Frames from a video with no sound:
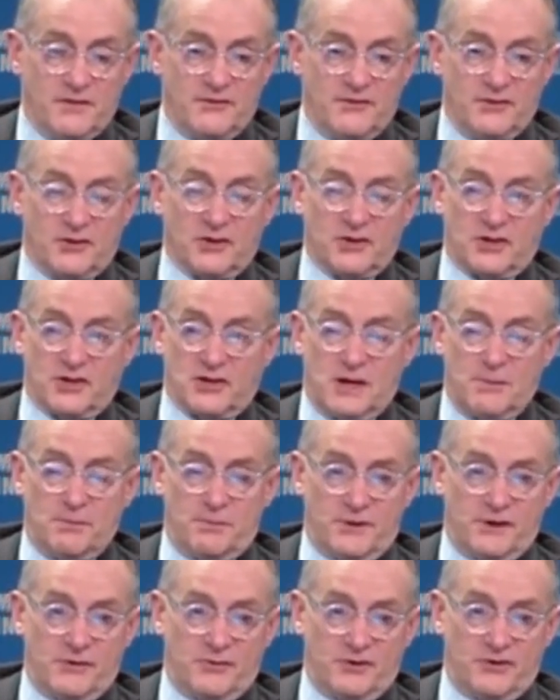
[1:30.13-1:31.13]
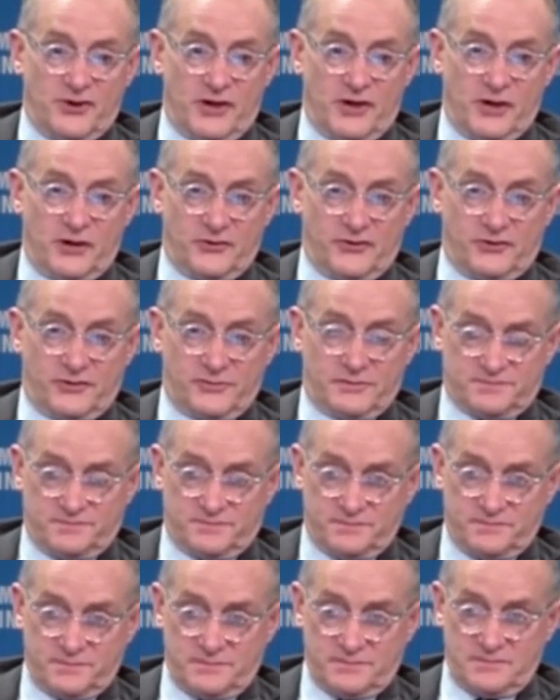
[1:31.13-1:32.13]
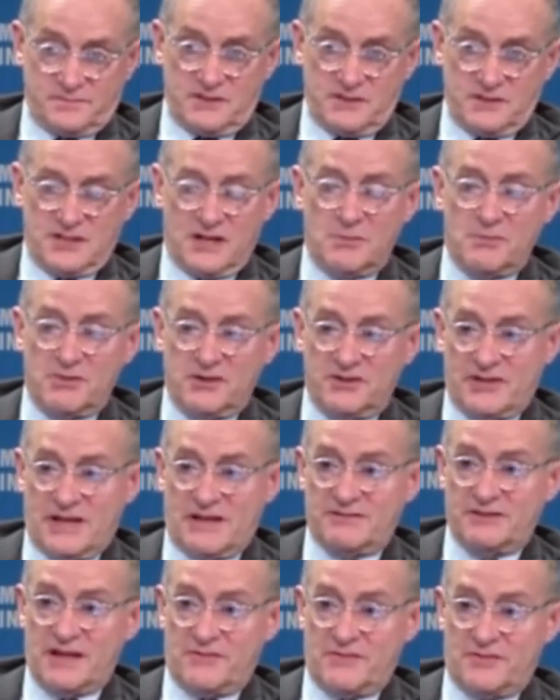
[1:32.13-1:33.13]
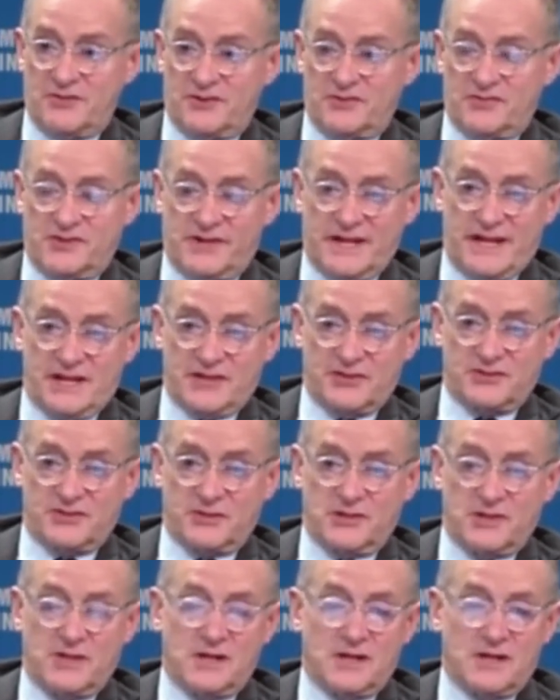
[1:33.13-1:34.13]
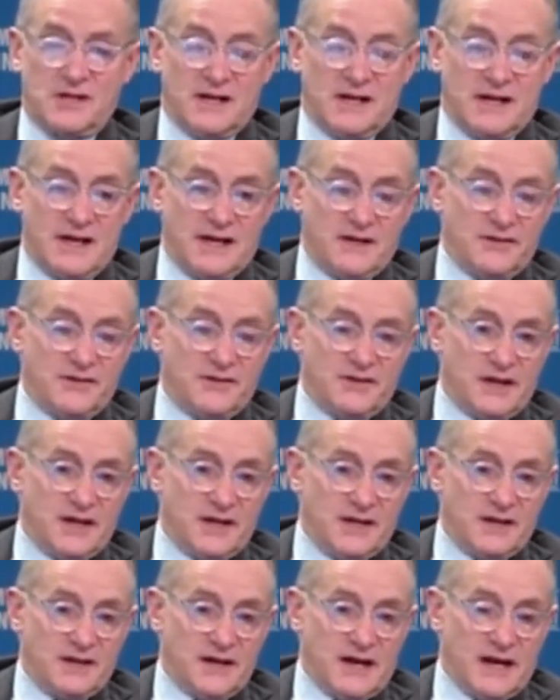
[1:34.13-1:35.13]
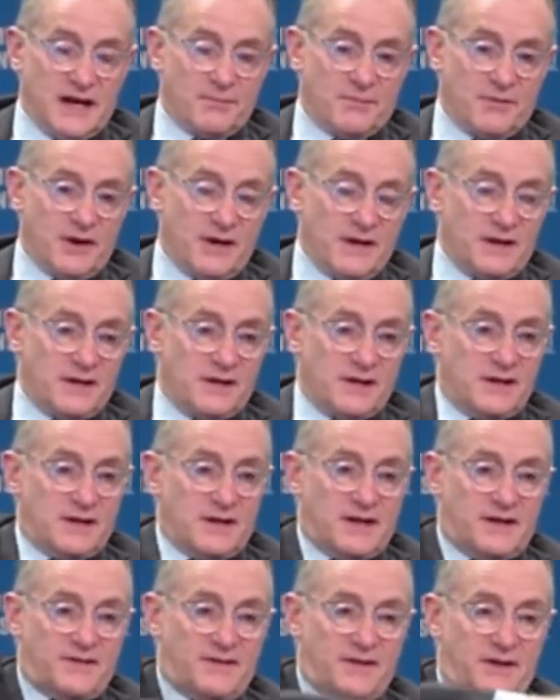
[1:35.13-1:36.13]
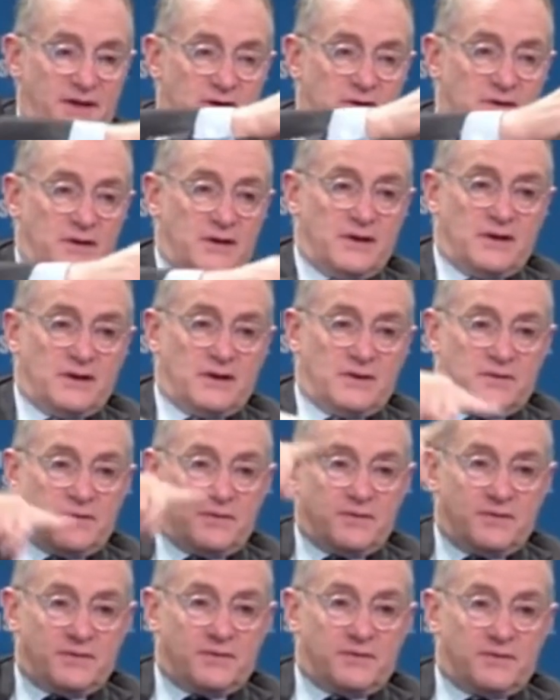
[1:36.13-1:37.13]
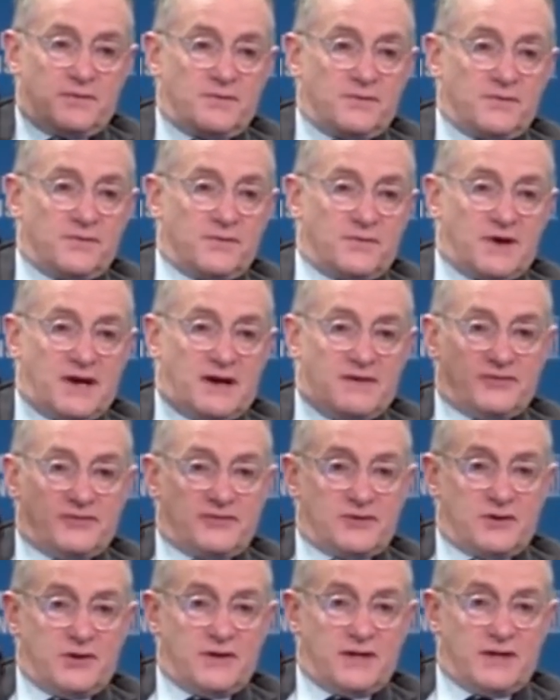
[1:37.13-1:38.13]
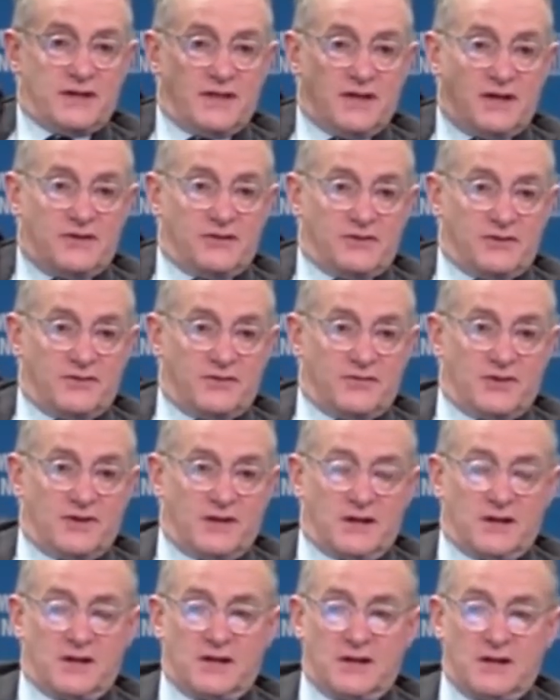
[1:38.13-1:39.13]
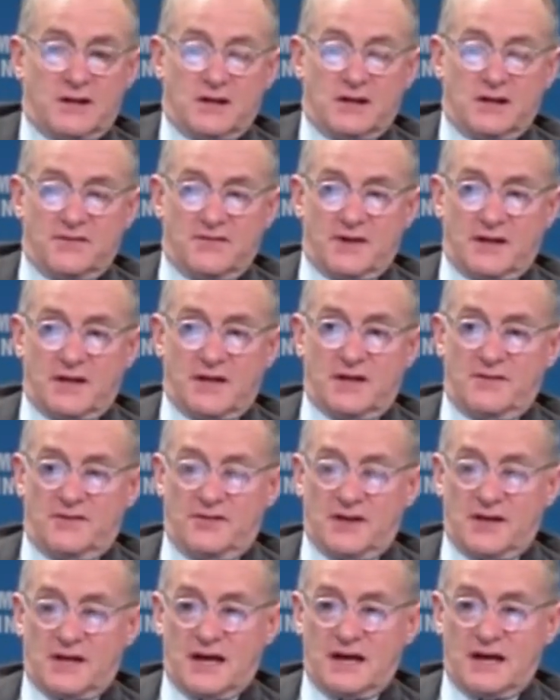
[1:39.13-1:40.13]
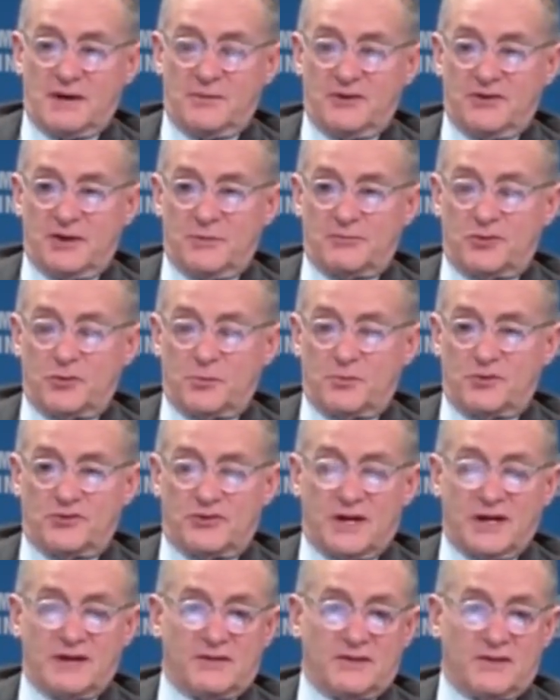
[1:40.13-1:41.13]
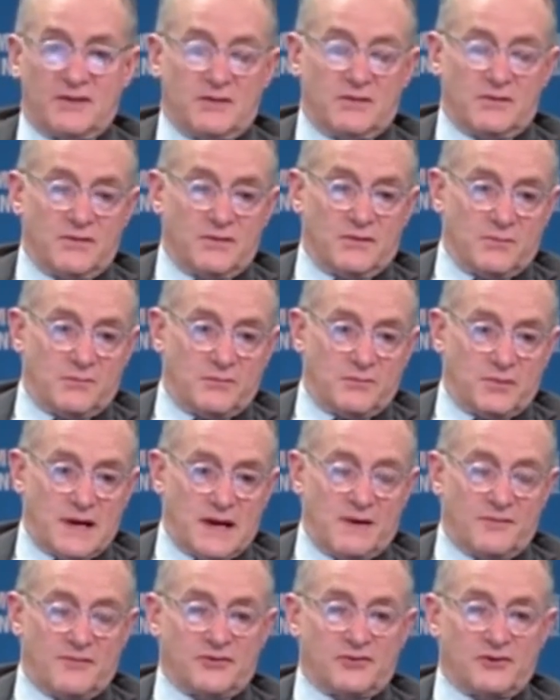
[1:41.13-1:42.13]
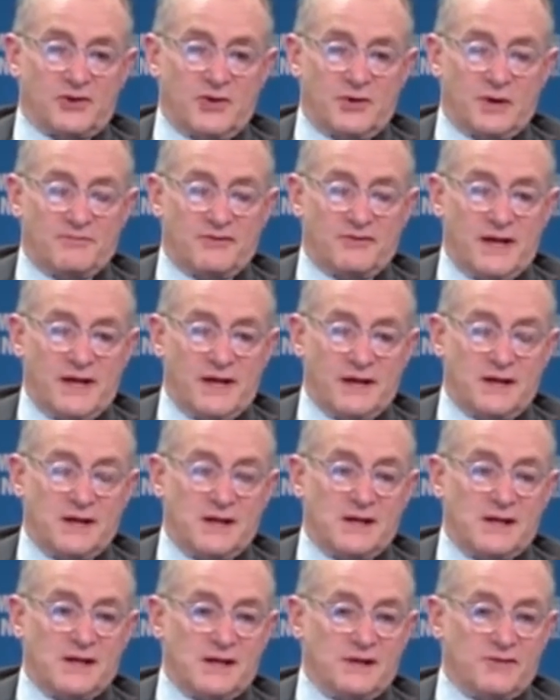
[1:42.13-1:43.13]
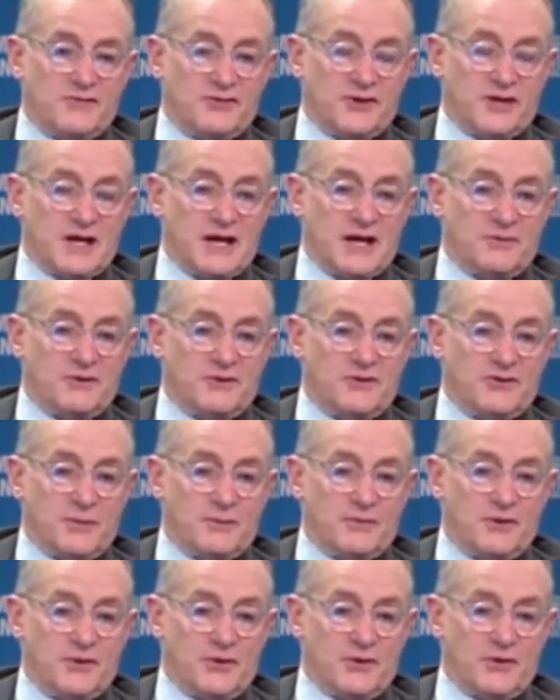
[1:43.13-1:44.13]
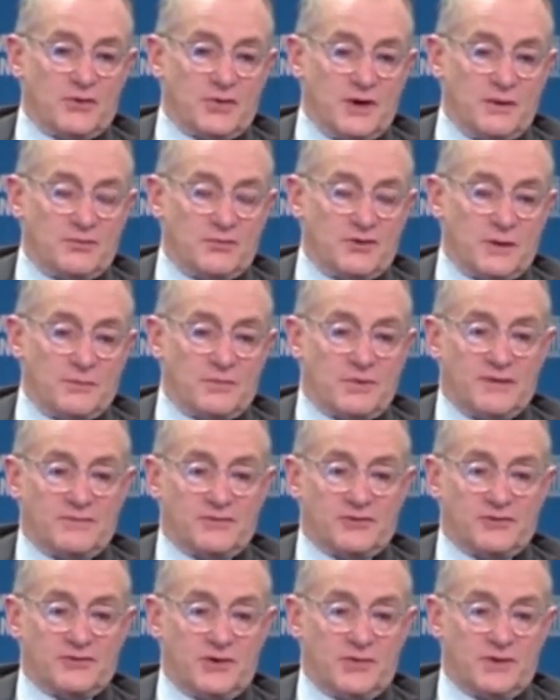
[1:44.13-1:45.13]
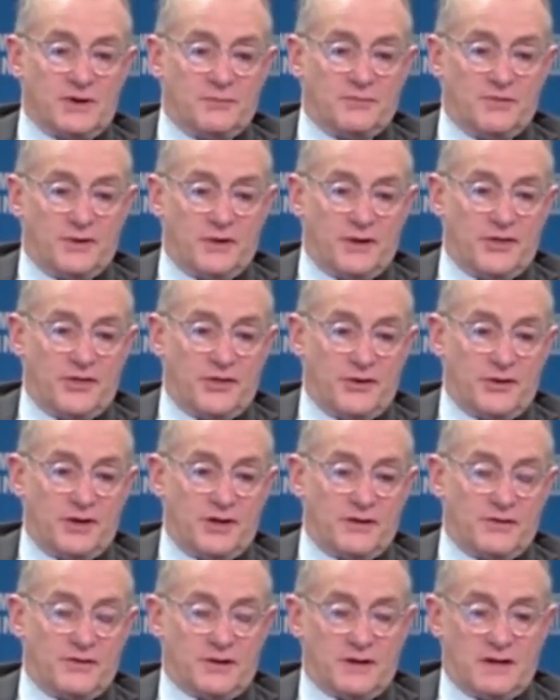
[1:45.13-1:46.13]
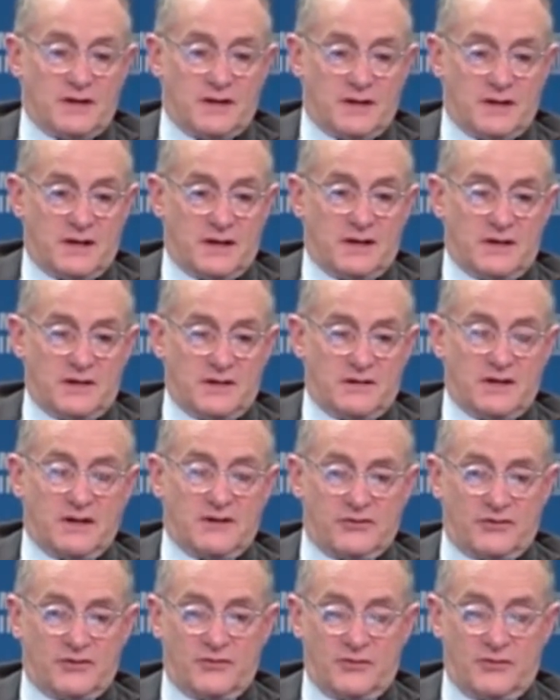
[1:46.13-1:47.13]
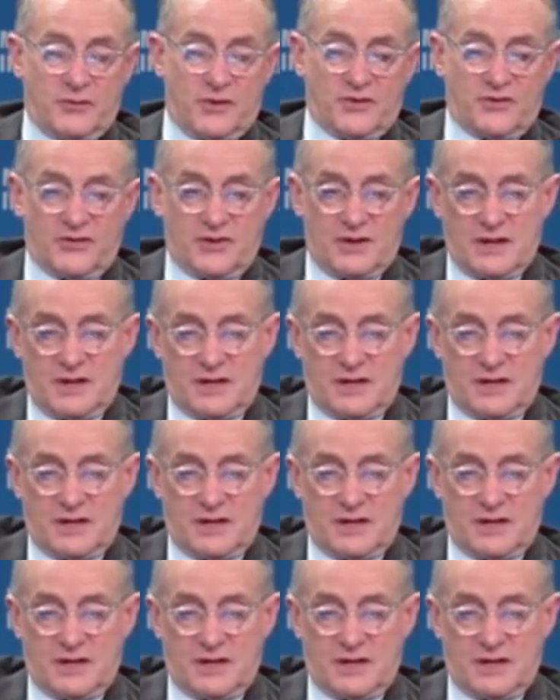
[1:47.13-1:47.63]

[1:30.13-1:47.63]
If you look at company results, companies have leverage, financial and operating, and their profits go like this. If the economy is up 2%, profits go up 10. If the economy is up 20%, profits go up 30, and so forth.